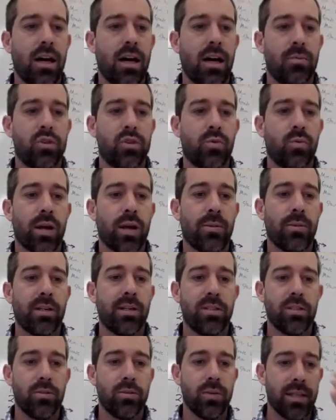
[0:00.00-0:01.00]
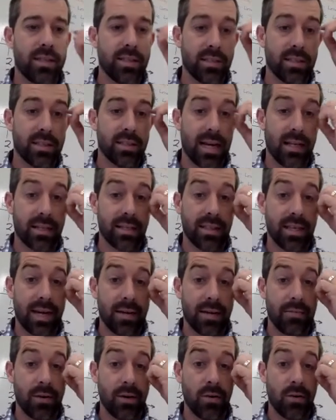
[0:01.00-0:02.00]
So what I'm going to do is exactly that.
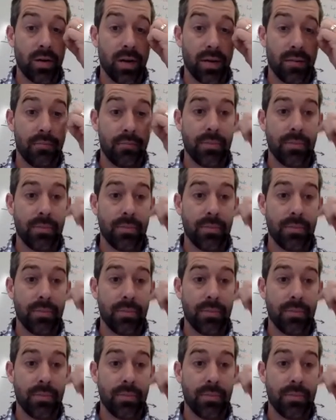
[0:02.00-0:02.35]
Okay.